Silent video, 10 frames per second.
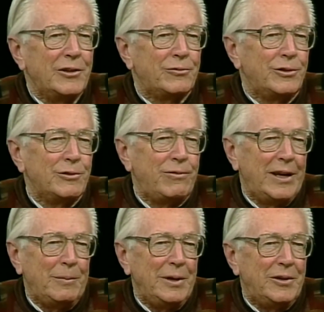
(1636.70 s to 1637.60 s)
it is for a
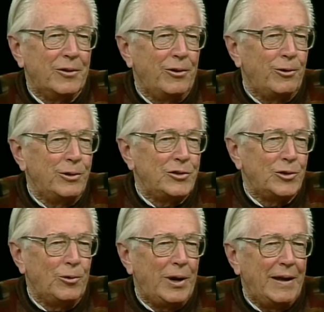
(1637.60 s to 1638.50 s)
family to go to a
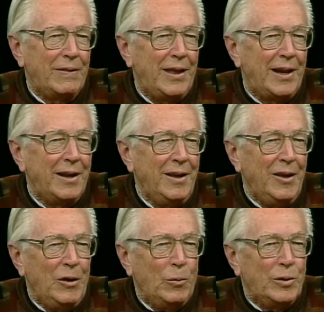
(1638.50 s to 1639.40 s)
show like that
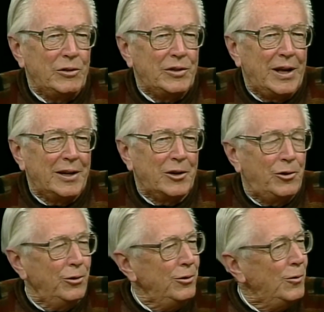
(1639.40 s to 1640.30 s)
where there's not a
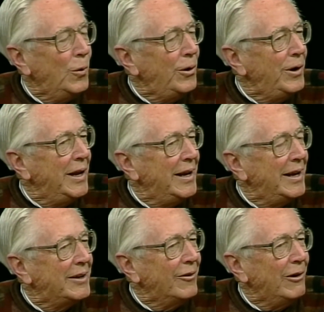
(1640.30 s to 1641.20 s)
crude word
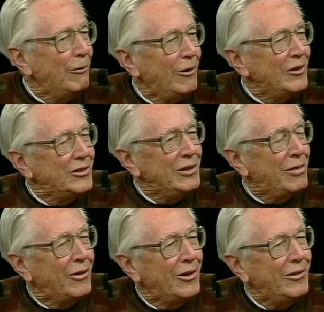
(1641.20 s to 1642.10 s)
in it or a
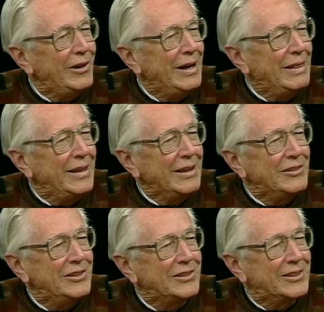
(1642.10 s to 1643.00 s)
raunchy thought or anything.
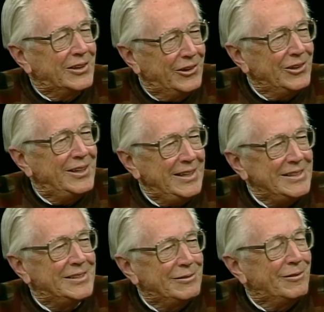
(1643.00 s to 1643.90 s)
It's just good,
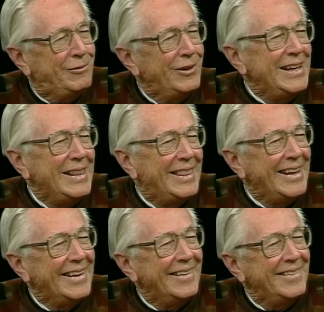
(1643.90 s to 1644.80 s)
decent, funny
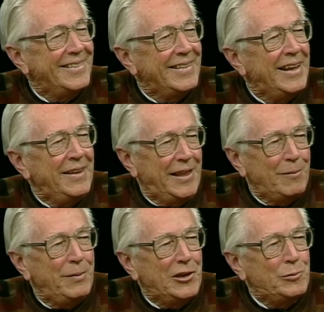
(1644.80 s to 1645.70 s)
things, and
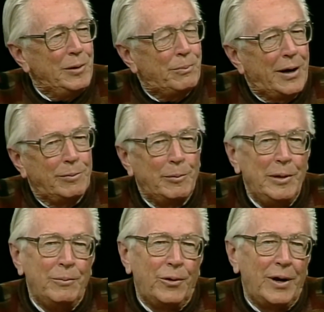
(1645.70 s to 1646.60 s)
that makes me
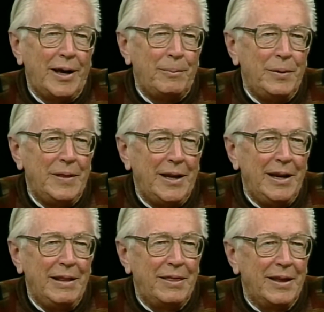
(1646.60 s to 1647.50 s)
probably more happy
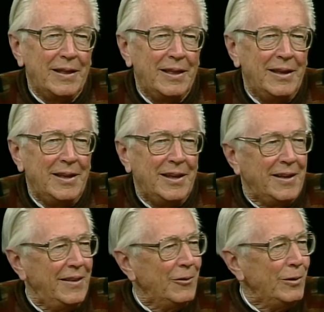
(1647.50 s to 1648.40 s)
than anything
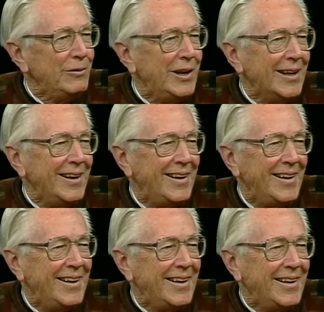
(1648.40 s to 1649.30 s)
that we've done.